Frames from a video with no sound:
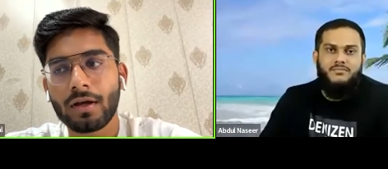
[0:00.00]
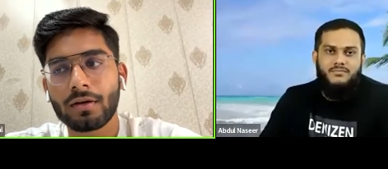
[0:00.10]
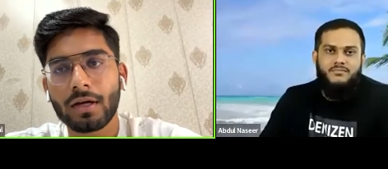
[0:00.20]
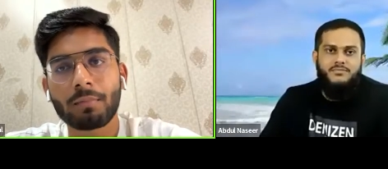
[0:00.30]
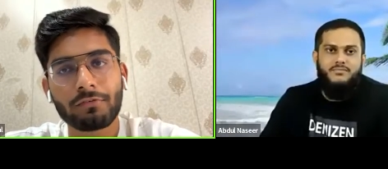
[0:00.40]
Speaker 1: like
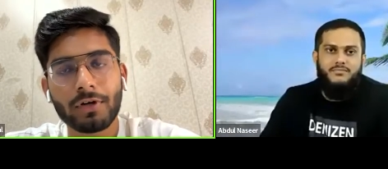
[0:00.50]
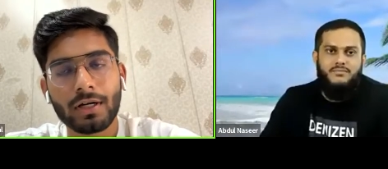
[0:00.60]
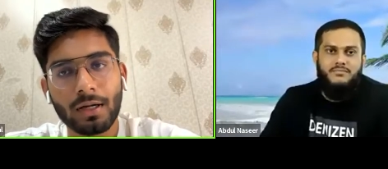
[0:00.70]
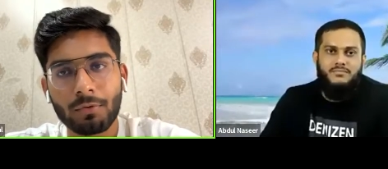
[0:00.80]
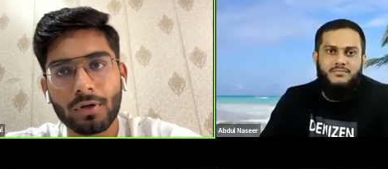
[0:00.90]
mm-hmm. in my
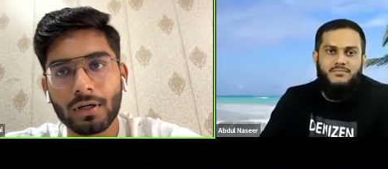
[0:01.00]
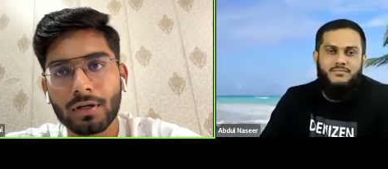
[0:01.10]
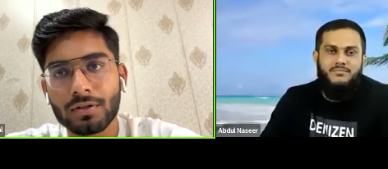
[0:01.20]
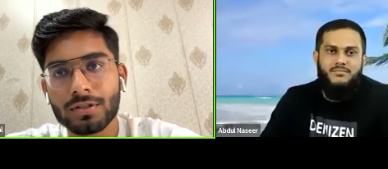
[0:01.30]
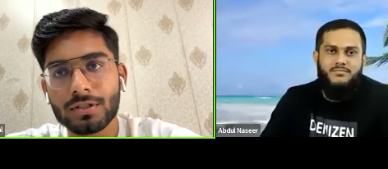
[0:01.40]
free time during
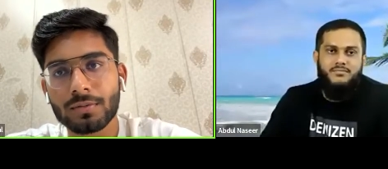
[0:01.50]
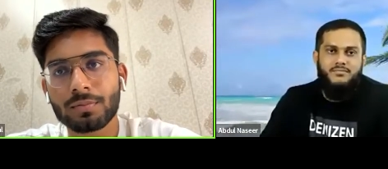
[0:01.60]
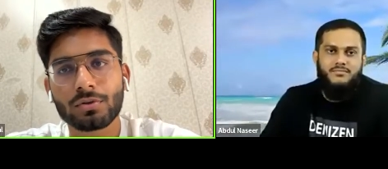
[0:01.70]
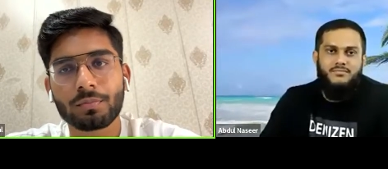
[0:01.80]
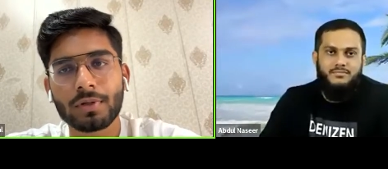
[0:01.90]
internship.
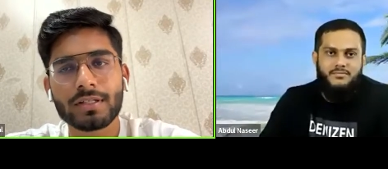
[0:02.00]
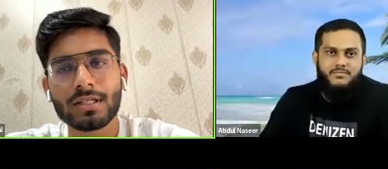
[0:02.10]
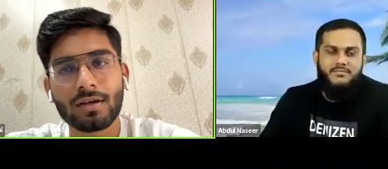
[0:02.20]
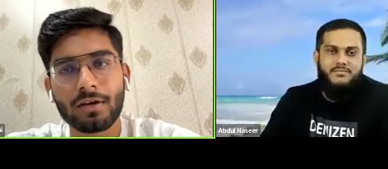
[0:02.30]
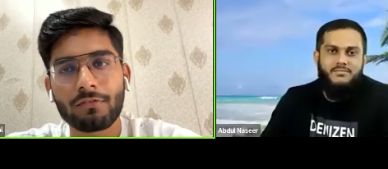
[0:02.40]
So
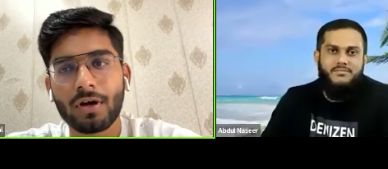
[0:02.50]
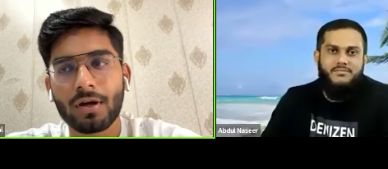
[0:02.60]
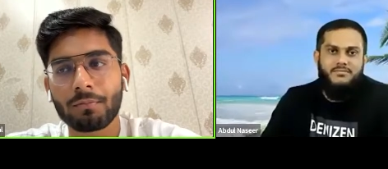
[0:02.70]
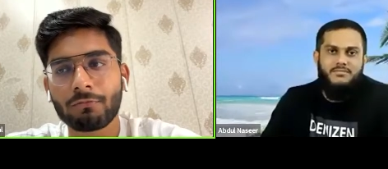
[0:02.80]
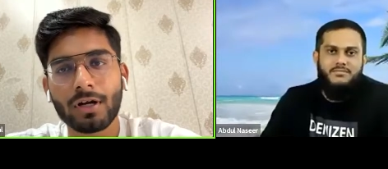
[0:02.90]
let's say if
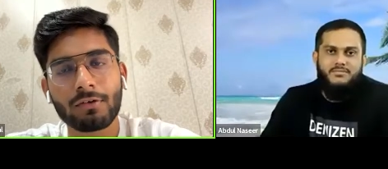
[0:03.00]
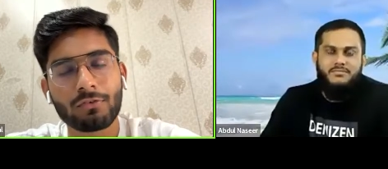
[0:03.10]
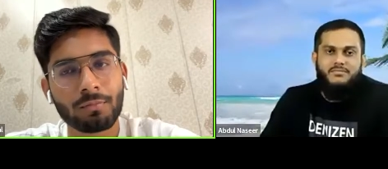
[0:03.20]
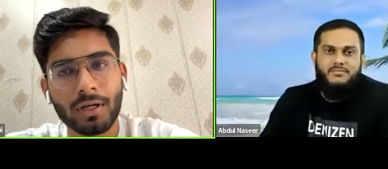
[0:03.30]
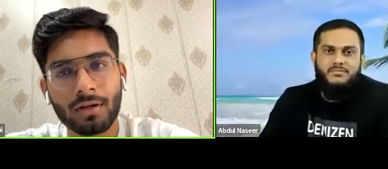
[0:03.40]
I'm
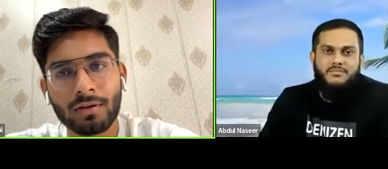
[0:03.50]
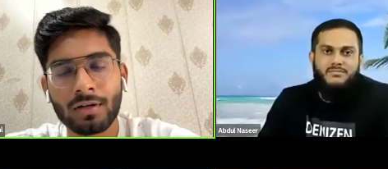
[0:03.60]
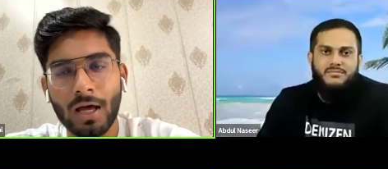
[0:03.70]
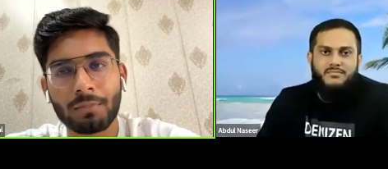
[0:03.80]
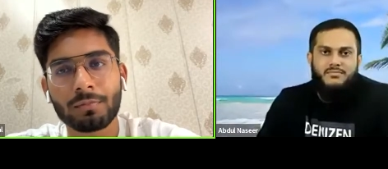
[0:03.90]
waiting for my
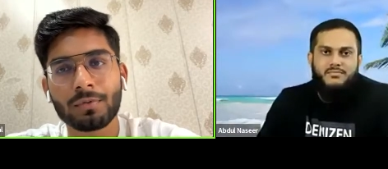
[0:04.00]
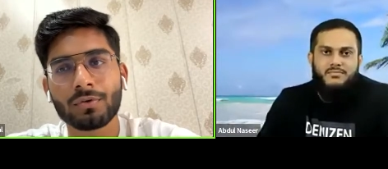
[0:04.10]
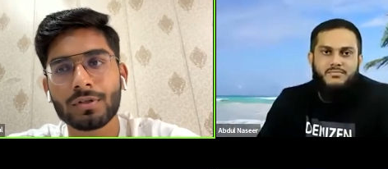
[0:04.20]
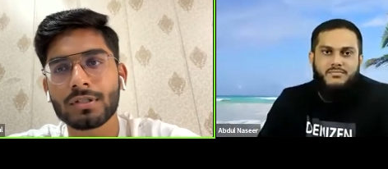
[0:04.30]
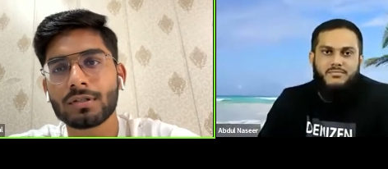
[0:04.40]
lab
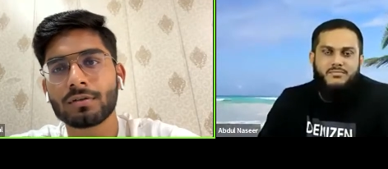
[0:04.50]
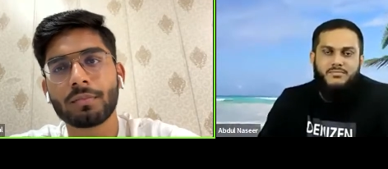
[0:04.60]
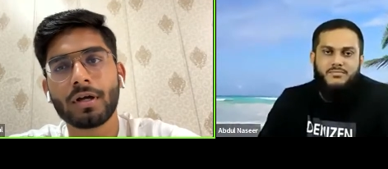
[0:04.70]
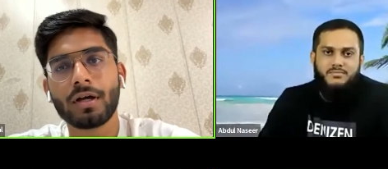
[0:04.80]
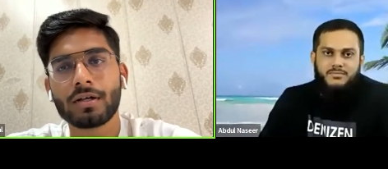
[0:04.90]
reports, uh, so
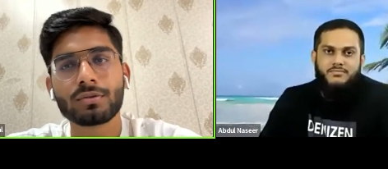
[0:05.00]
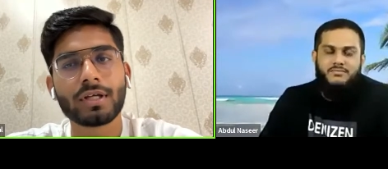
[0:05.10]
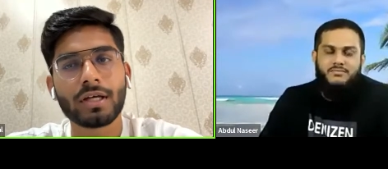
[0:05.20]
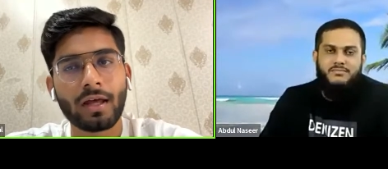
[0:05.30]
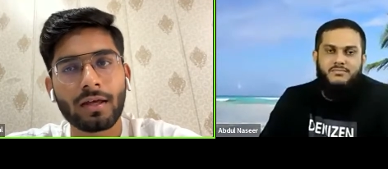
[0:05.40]

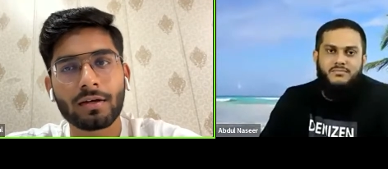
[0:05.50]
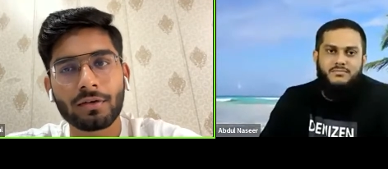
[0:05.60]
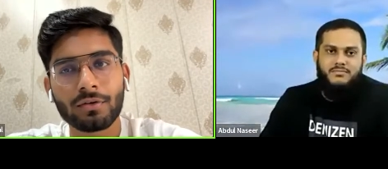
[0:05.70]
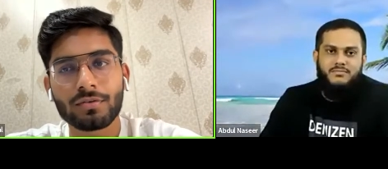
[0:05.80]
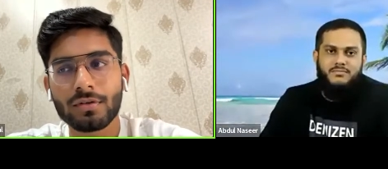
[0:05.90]
mm-hmm. then I
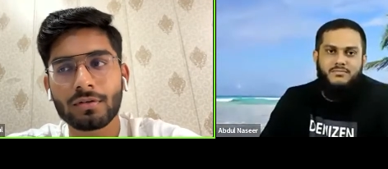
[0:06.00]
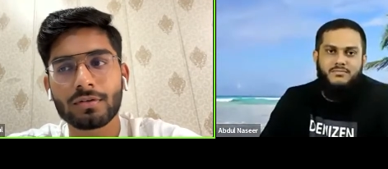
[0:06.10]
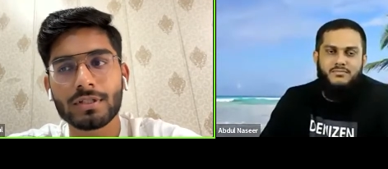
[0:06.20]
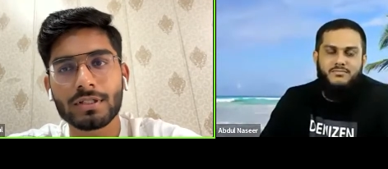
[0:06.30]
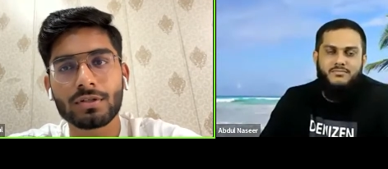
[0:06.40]
can you know
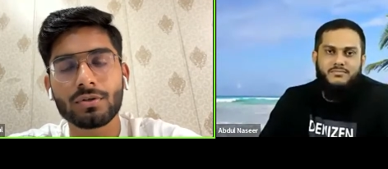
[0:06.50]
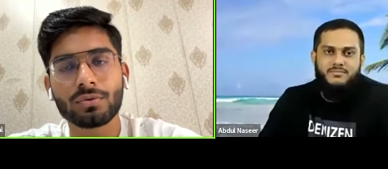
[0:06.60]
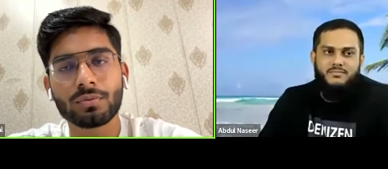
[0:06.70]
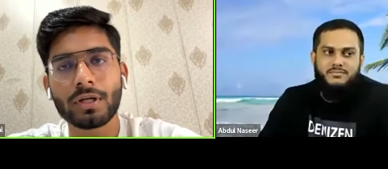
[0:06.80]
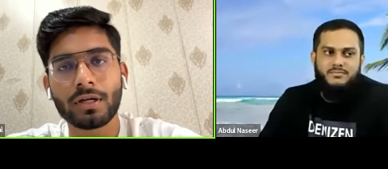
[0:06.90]
uh, just
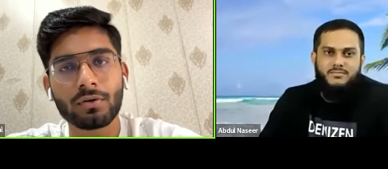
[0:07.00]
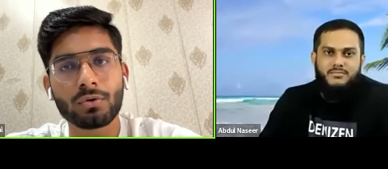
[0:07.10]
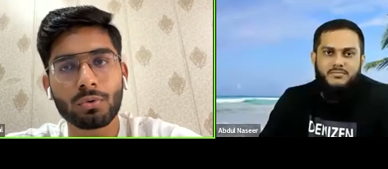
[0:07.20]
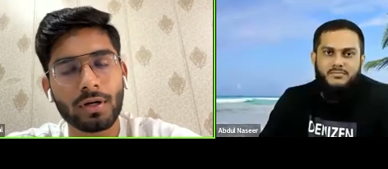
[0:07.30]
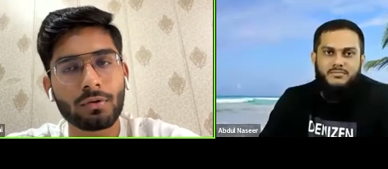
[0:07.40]
do ten
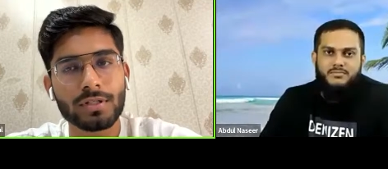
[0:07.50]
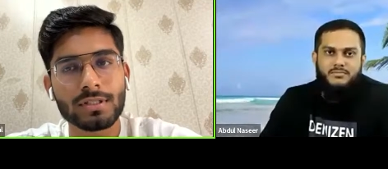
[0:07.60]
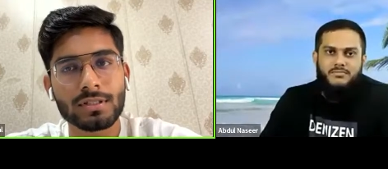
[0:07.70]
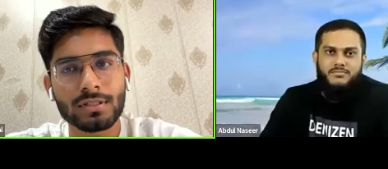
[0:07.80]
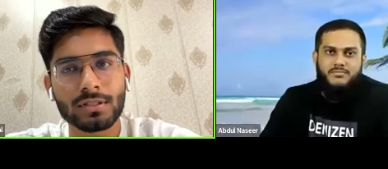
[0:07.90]
to twenty
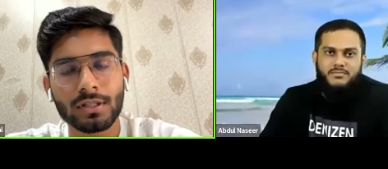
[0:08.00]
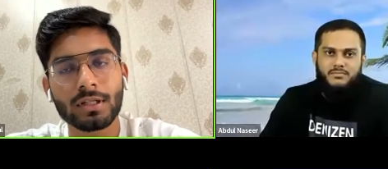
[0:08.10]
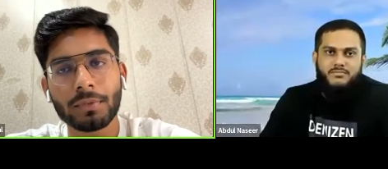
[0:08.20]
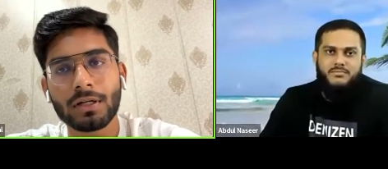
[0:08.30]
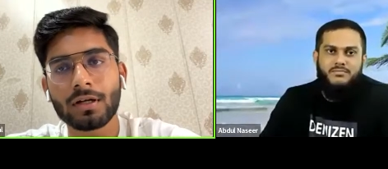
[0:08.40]
questions
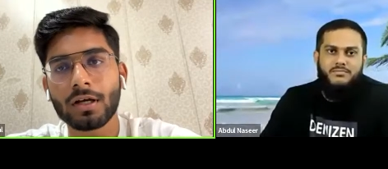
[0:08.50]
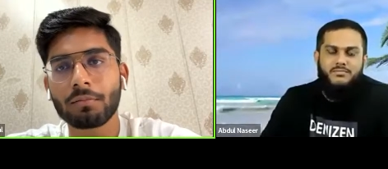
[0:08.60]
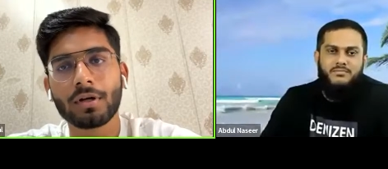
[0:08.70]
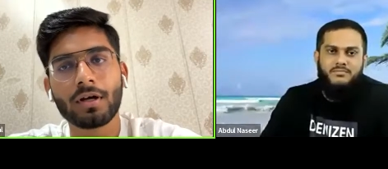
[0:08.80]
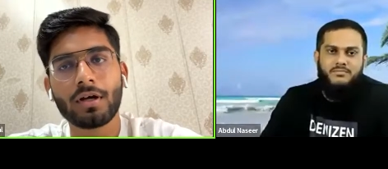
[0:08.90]
in the
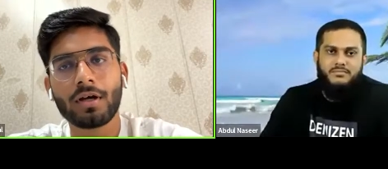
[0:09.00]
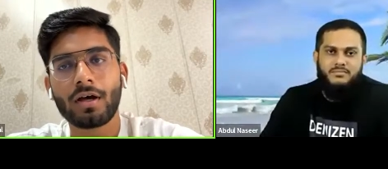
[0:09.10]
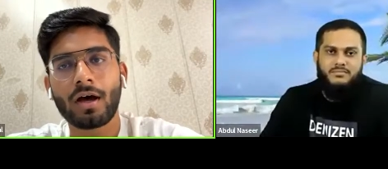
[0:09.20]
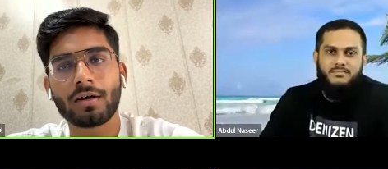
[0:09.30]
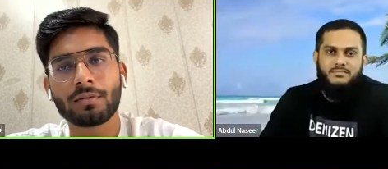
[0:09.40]
meantime,
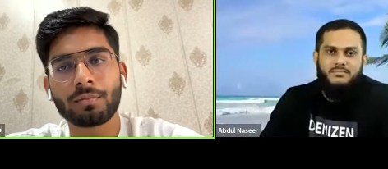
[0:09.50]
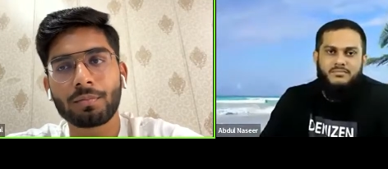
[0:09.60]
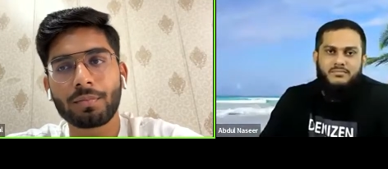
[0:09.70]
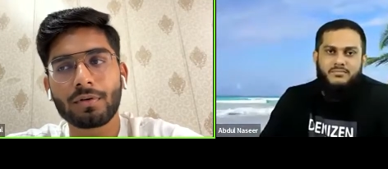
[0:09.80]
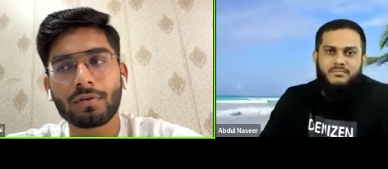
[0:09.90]
and uh,
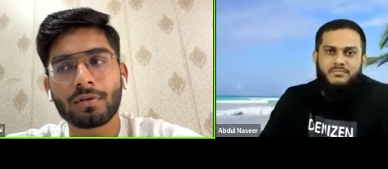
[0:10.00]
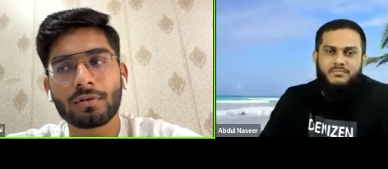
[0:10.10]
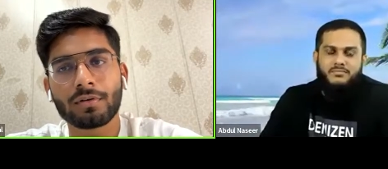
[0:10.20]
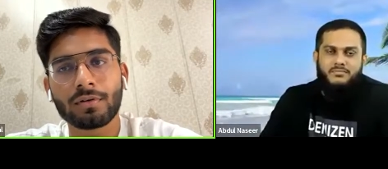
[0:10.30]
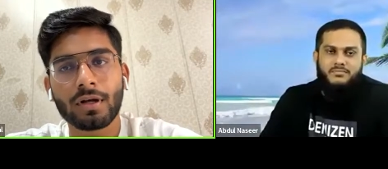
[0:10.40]

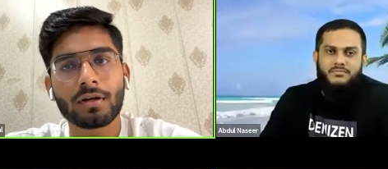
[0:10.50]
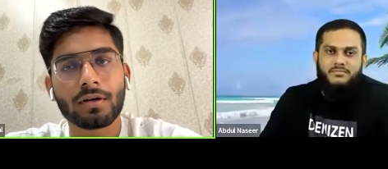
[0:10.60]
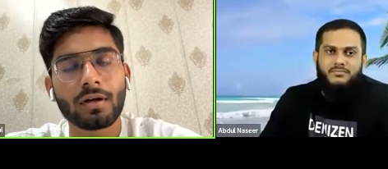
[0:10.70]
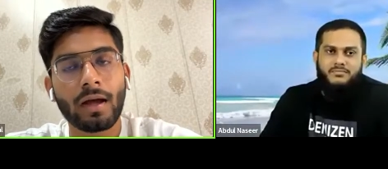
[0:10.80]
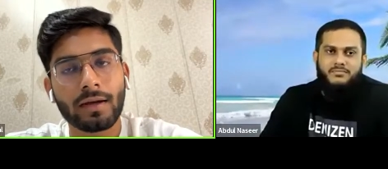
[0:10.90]
uh, like
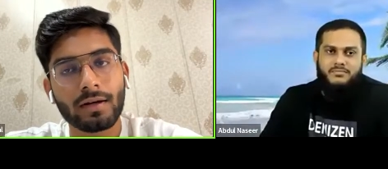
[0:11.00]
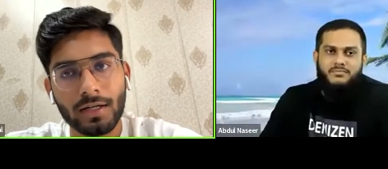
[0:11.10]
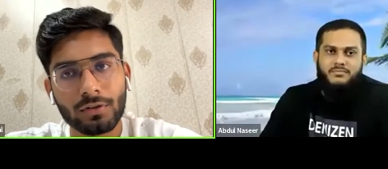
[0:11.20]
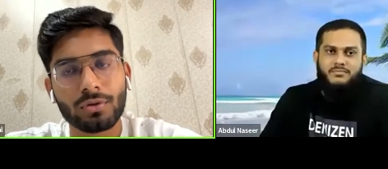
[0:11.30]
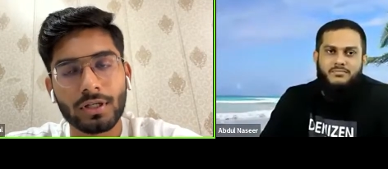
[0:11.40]
I can
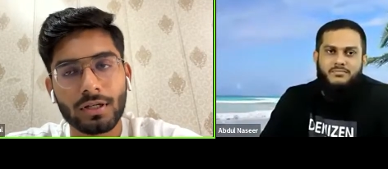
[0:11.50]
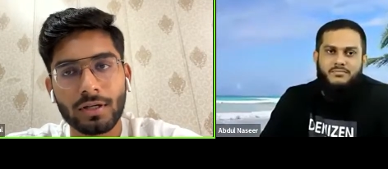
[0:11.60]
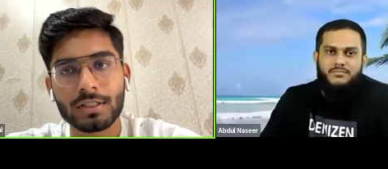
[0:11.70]
read through the